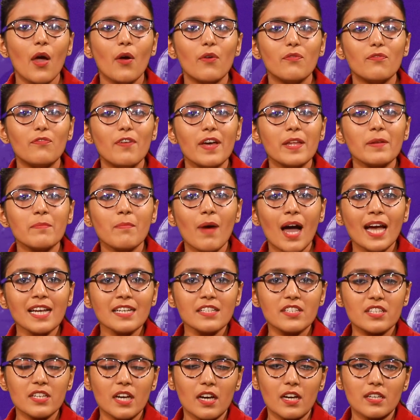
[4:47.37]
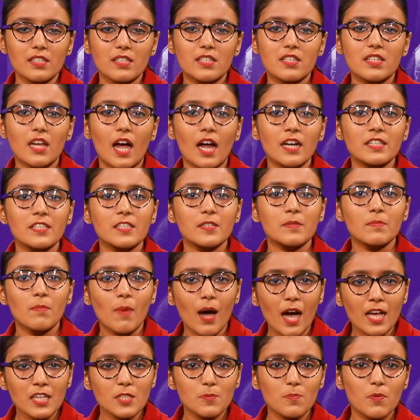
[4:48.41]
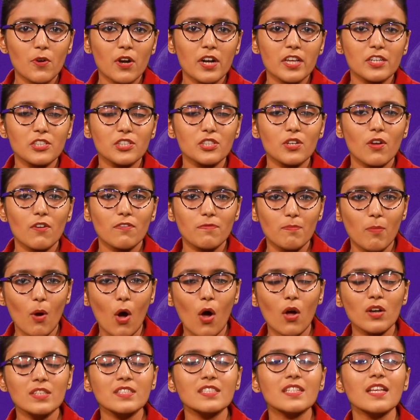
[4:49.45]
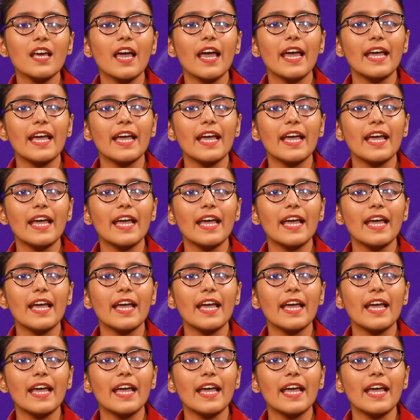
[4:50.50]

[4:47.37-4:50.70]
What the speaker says: When Mitre started mass production of balls